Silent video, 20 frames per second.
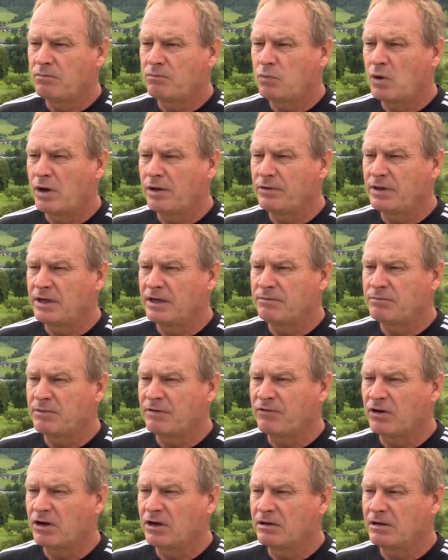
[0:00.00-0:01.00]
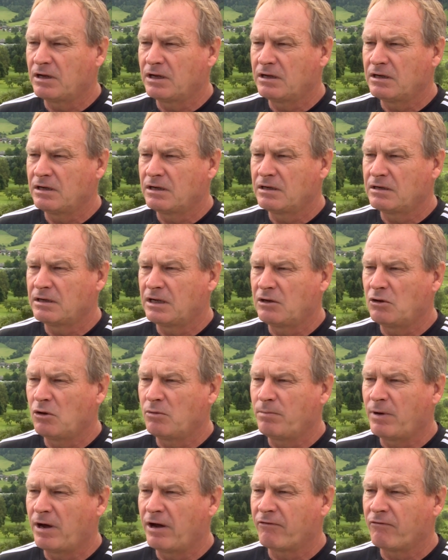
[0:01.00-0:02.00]
Well, they've got a
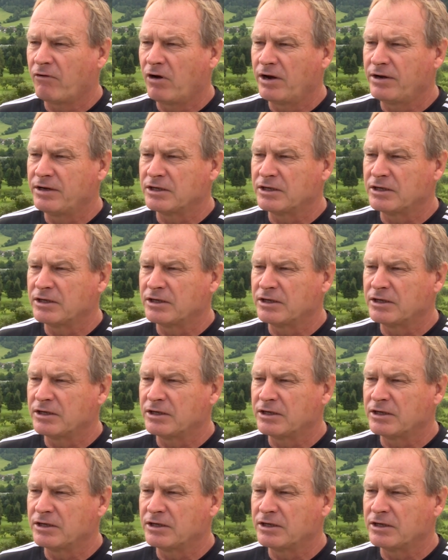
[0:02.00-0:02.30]
long bike ride